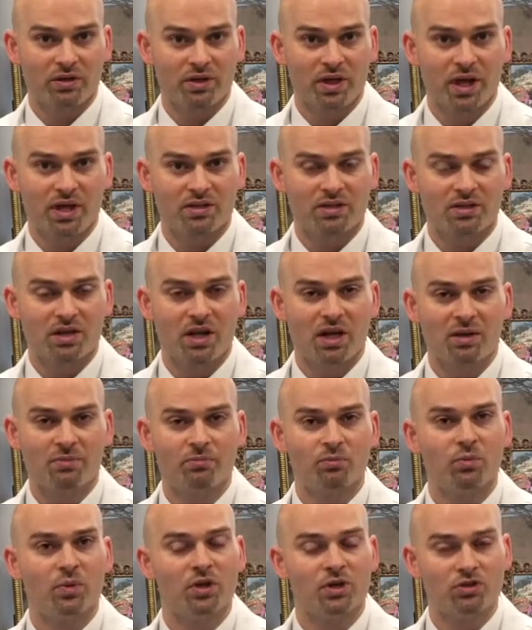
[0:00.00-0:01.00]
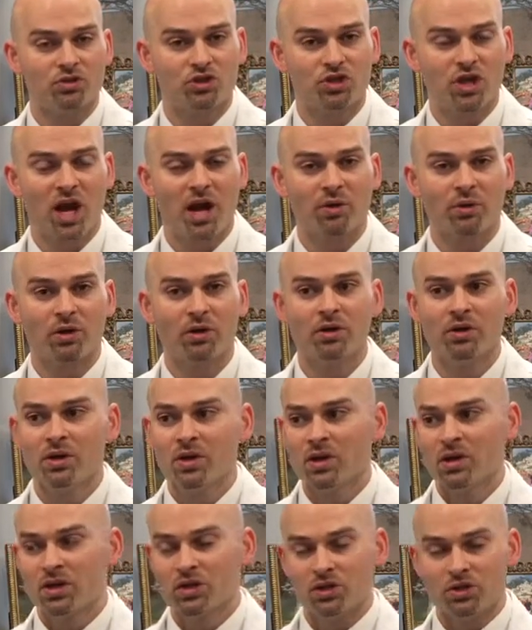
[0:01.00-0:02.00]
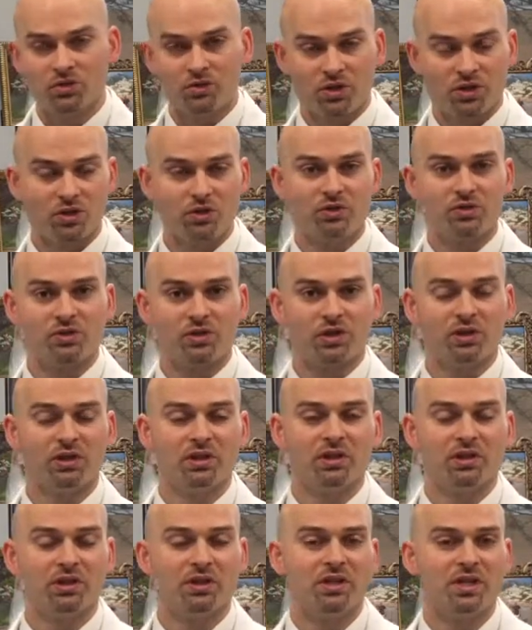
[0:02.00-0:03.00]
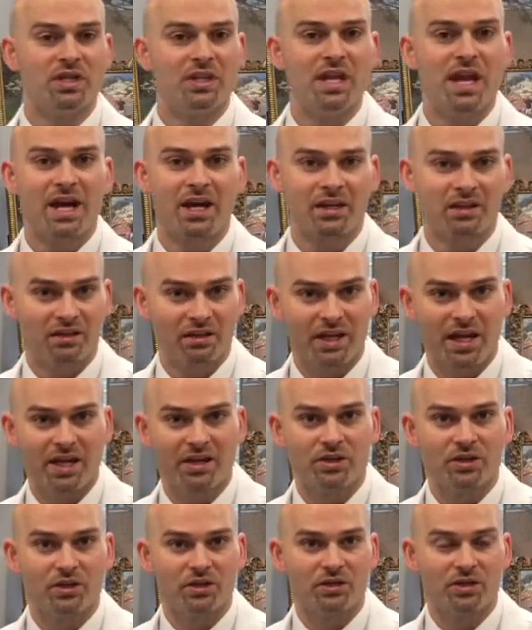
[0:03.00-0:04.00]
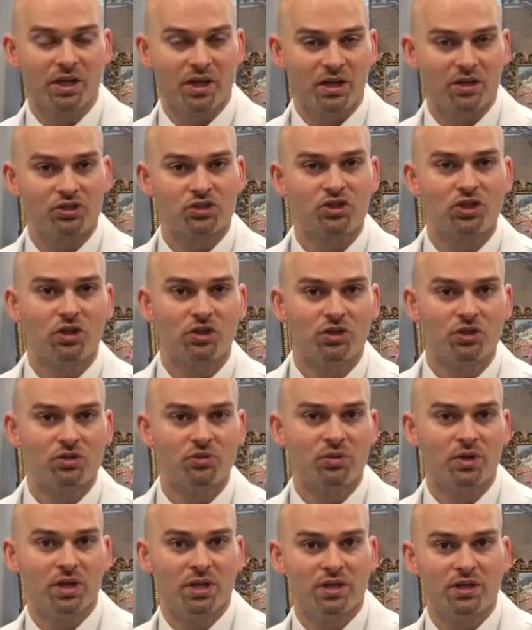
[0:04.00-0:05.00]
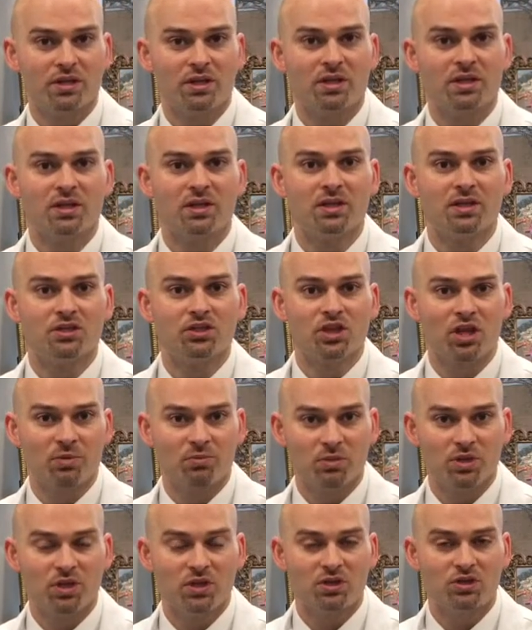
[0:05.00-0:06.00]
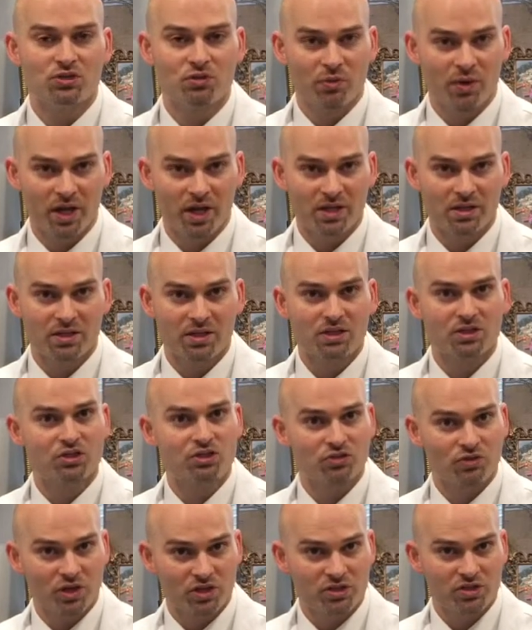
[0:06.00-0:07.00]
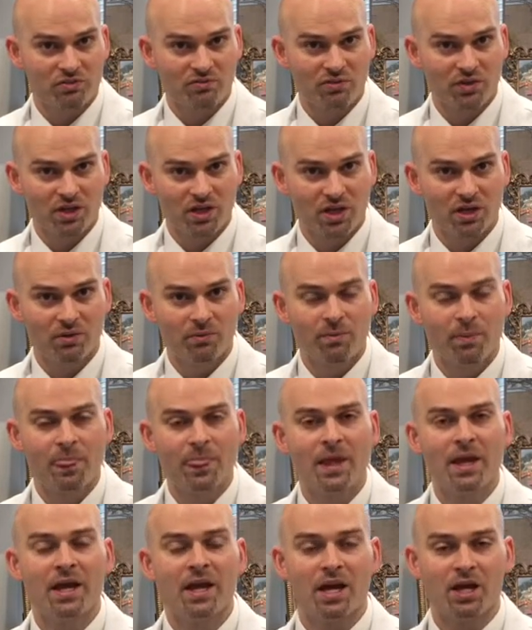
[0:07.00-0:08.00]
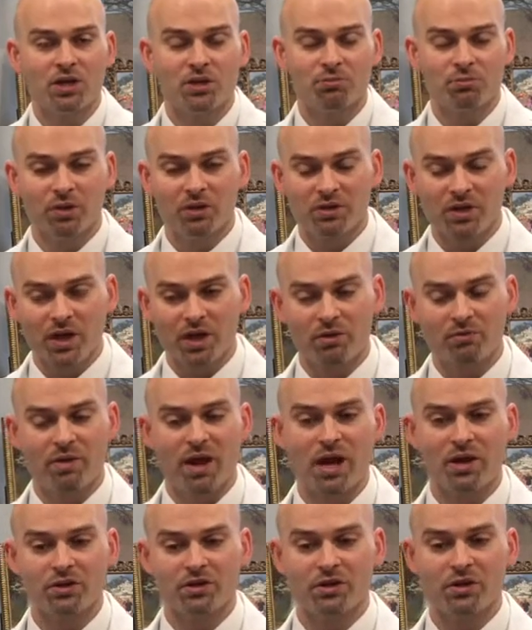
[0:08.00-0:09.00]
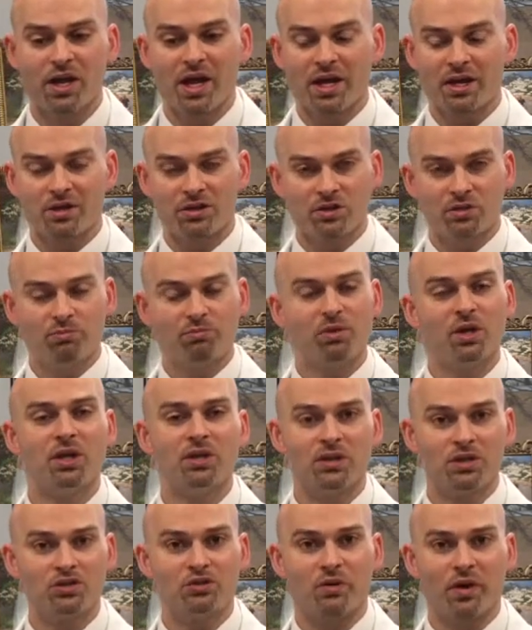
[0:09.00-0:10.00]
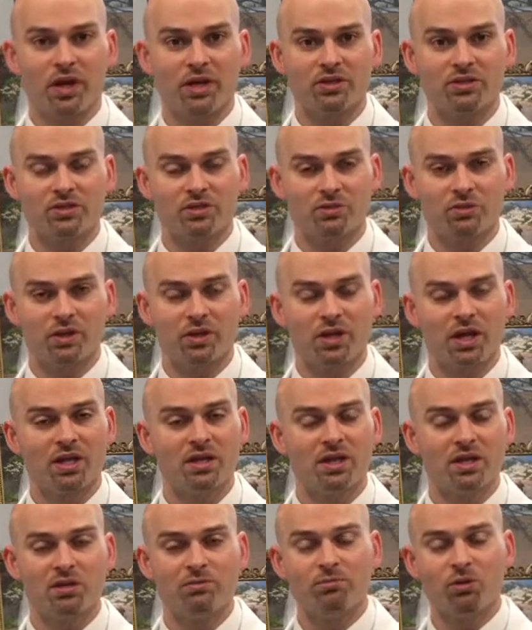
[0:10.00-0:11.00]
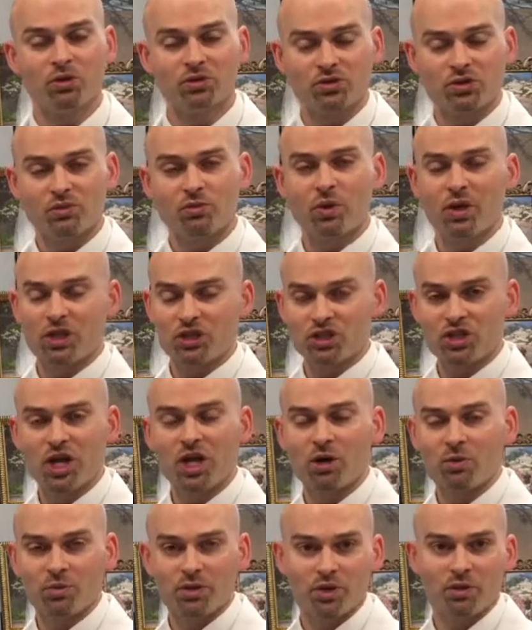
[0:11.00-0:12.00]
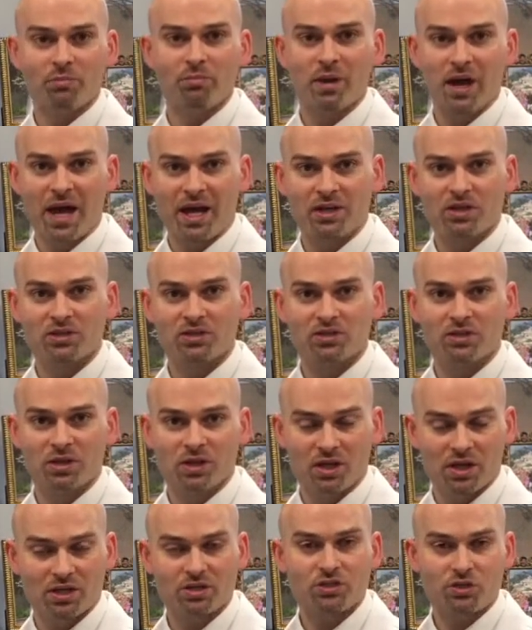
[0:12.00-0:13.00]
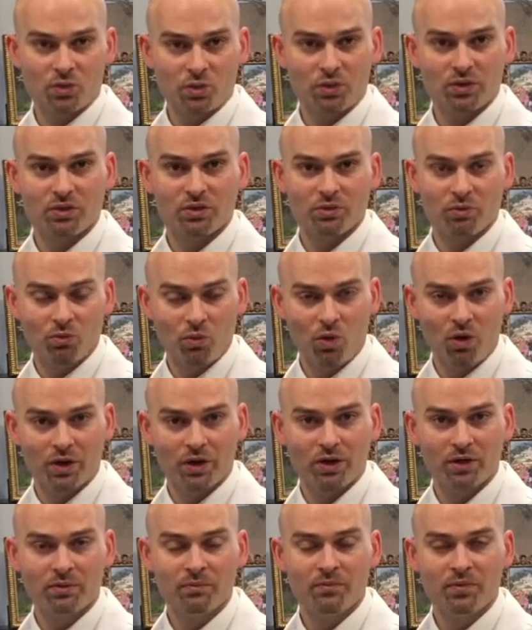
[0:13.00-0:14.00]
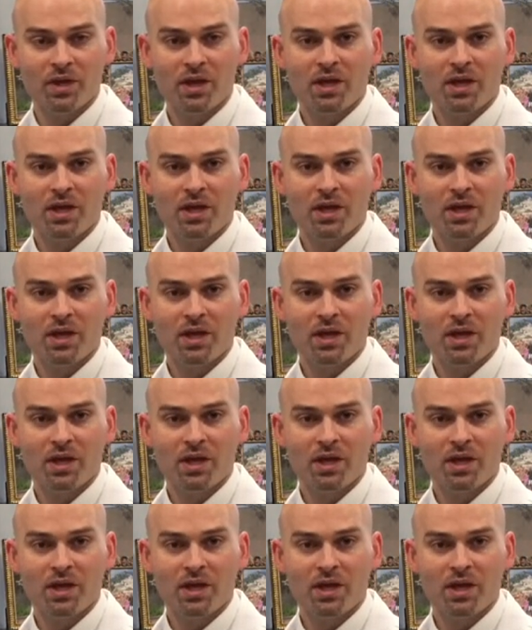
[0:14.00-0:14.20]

at that time. When you shower, you can use the neck lanyard that I'll show you in the JP drain instruction video, and you put that around your neck, you pin the drains to it, and then you mostly want to shower with your back toward the water.